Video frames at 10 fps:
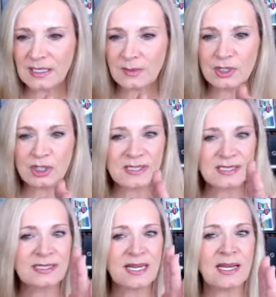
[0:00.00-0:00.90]
And it was
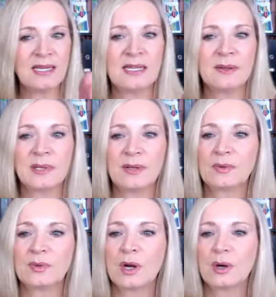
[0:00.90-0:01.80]
just standing in the middle of
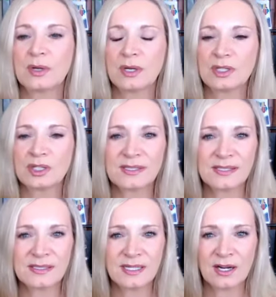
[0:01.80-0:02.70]
the road,
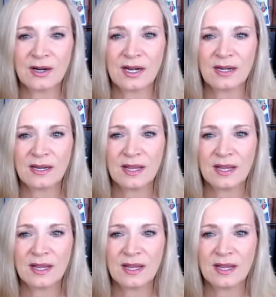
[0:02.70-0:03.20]
just staring.